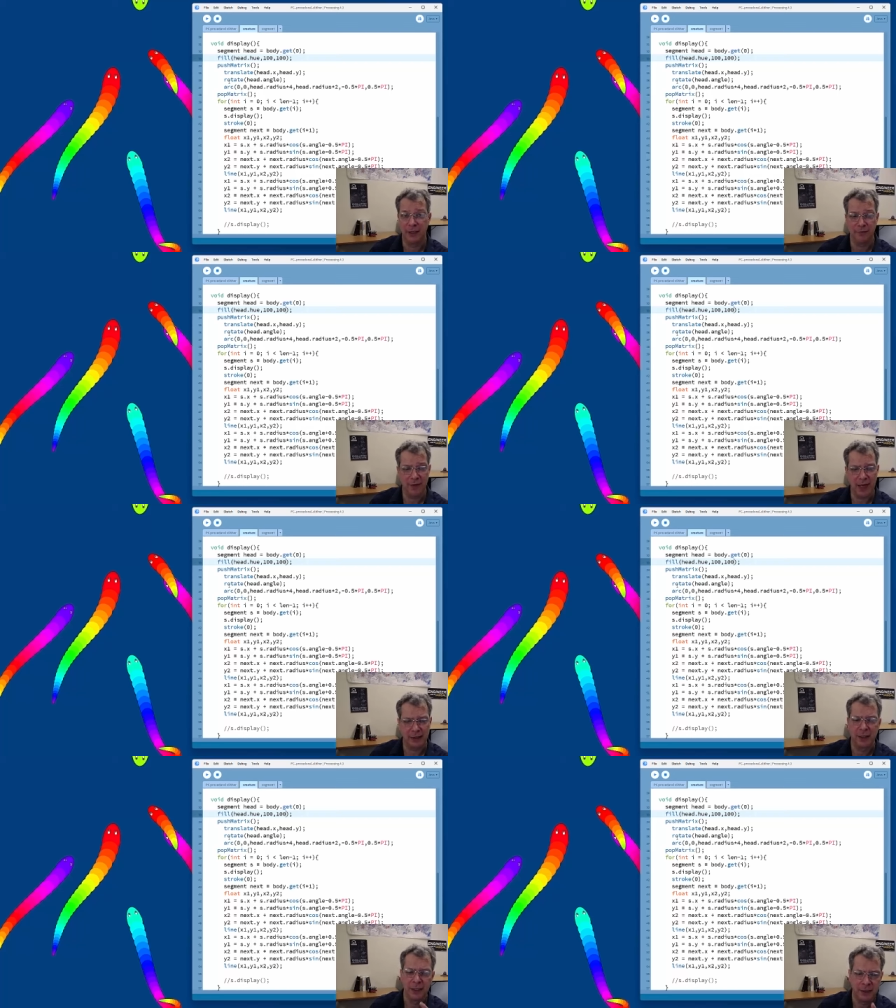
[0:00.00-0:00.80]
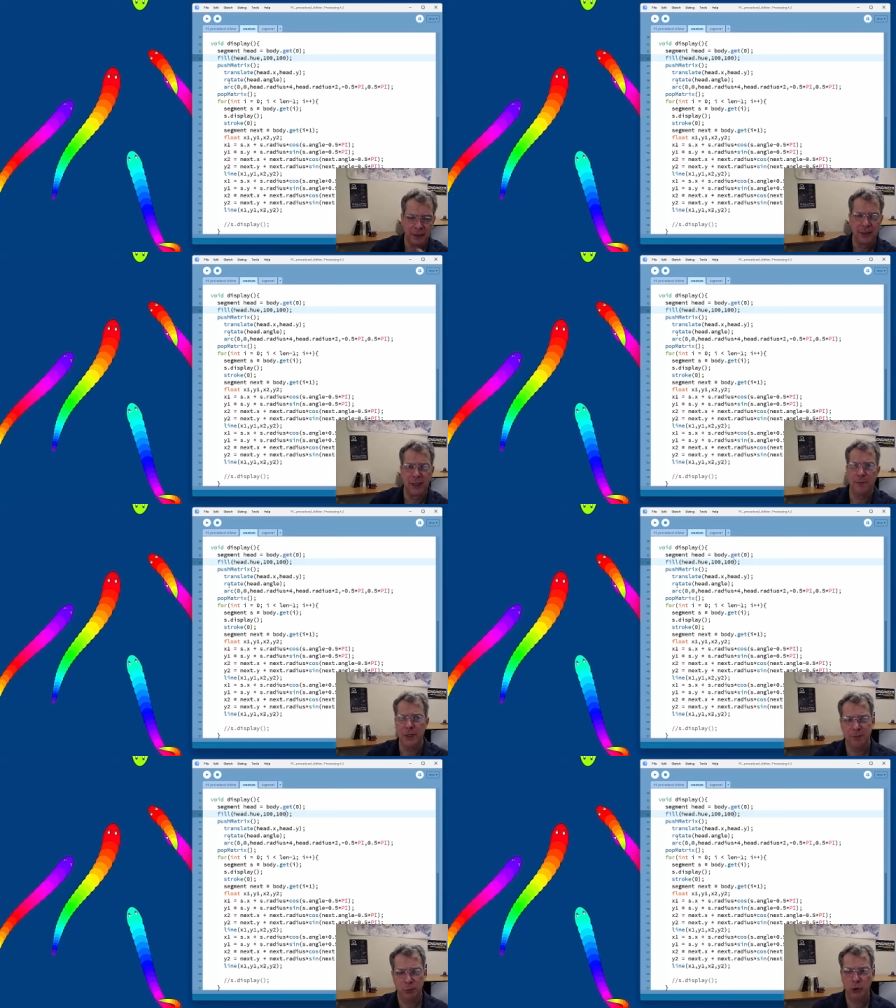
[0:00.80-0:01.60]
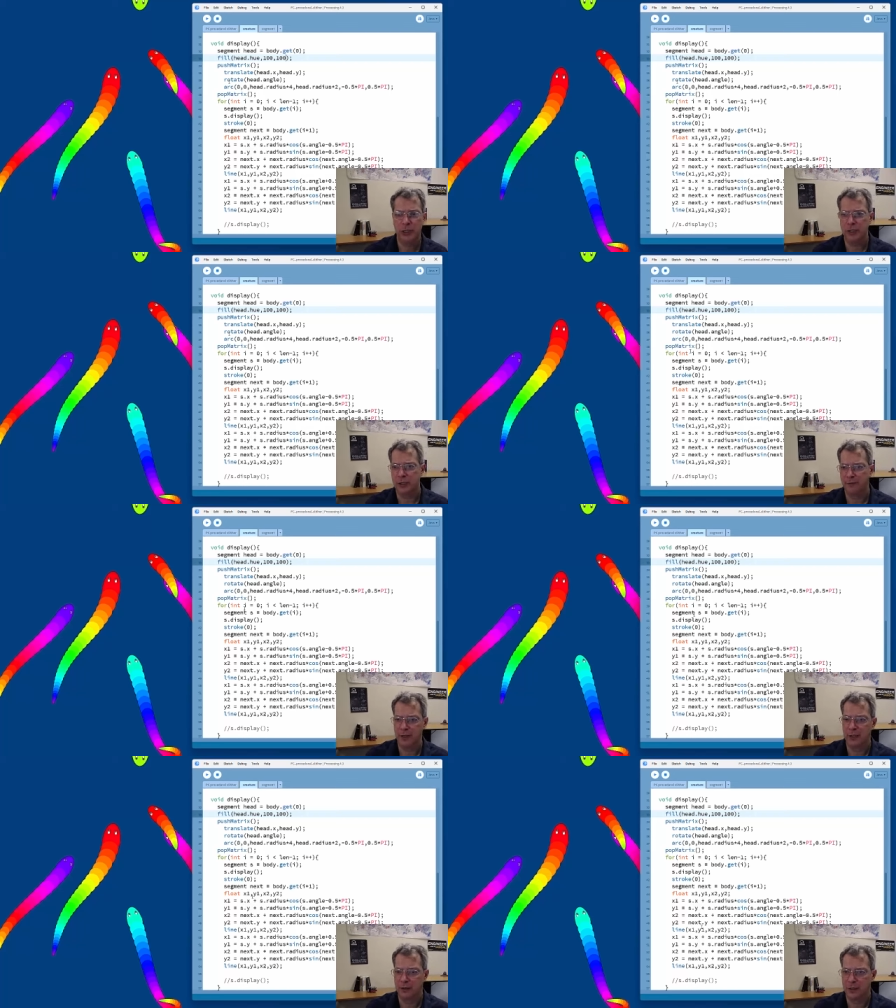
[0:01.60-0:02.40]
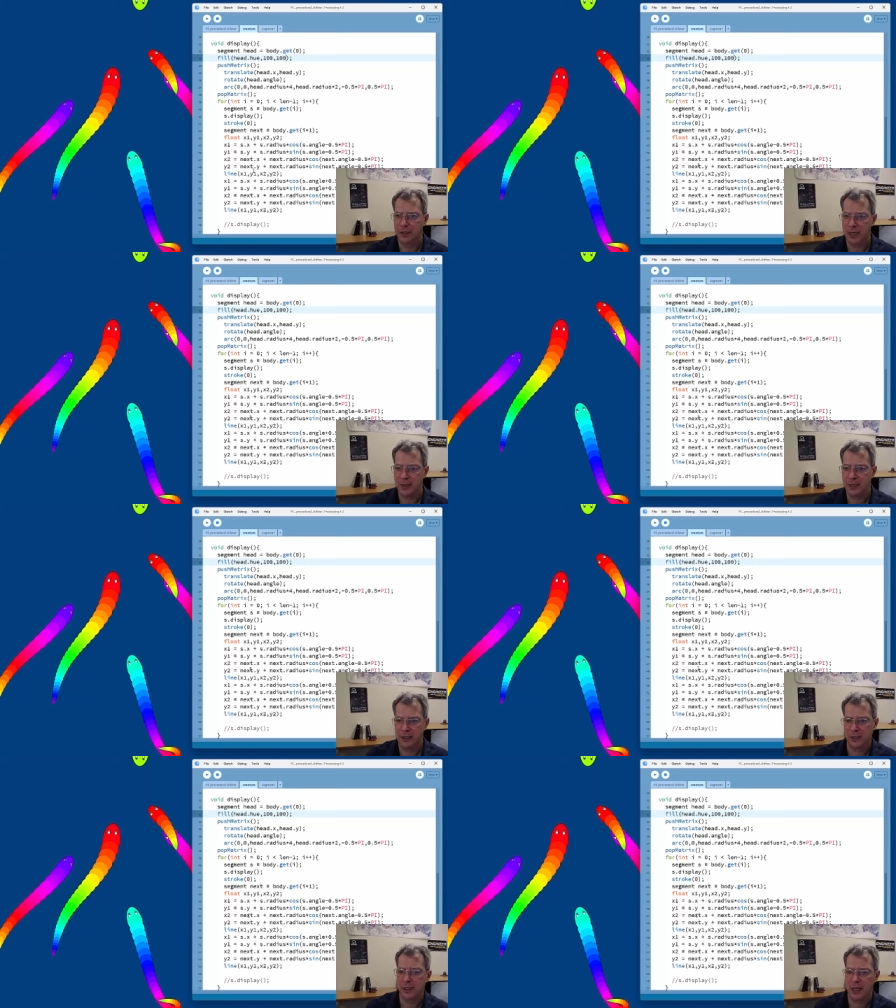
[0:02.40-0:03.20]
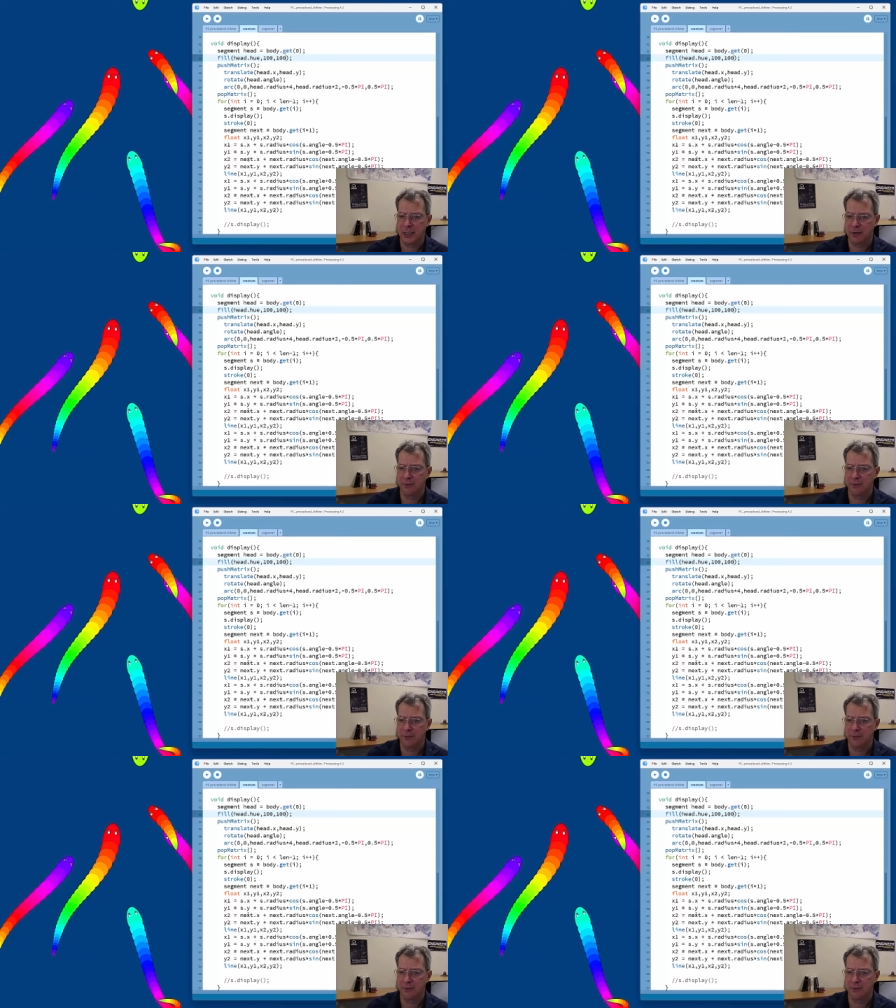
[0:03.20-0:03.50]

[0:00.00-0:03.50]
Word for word: In fact, let me put in the fin because I think it's a nice